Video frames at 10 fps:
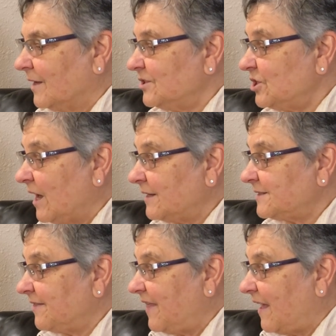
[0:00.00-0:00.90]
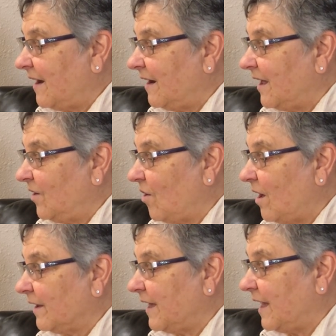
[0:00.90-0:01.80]
Just then a
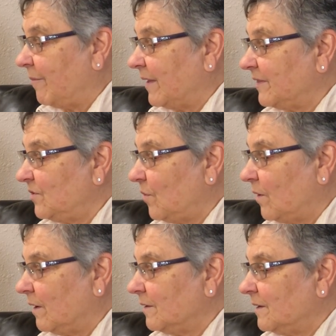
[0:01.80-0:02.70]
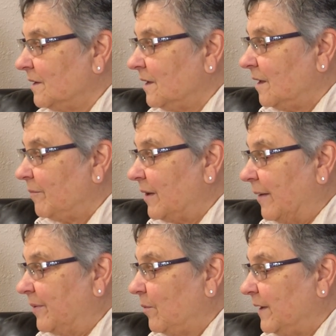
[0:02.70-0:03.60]
knock came at the door.
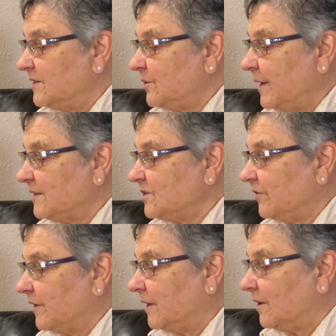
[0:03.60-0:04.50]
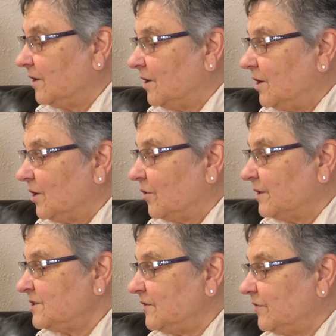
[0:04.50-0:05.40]
Papa went to answer it.
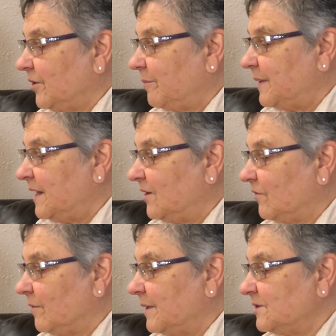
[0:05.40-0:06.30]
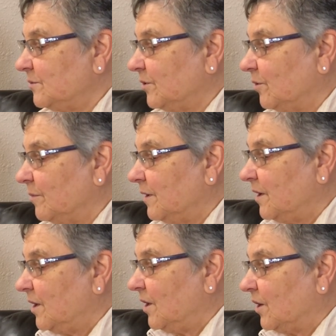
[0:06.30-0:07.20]
Christopher peeked from his room.
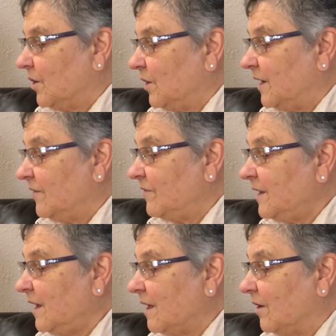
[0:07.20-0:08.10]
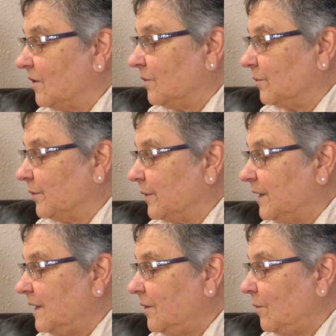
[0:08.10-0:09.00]
"Good evening, Uncle
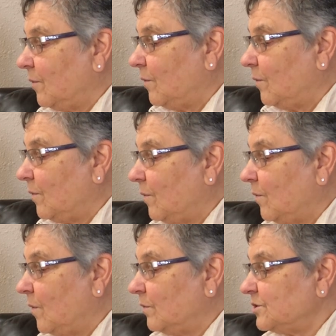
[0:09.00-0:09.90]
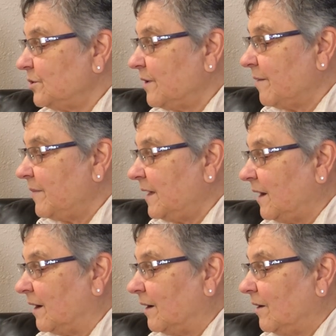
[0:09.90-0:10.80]
Rudy. Won't you come
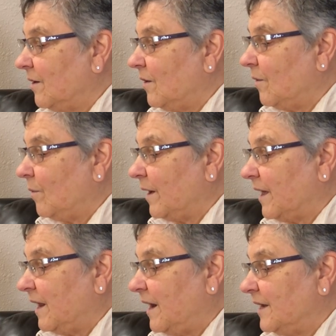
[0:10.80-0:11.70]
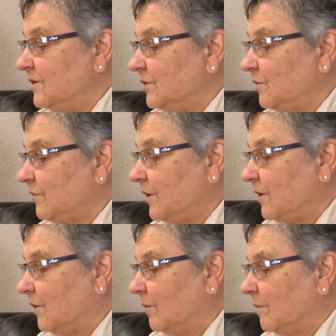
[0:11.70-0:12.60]
in? What can I do for
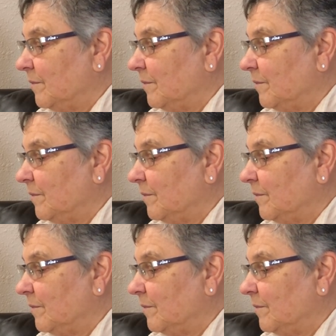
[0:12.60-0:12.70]
you?"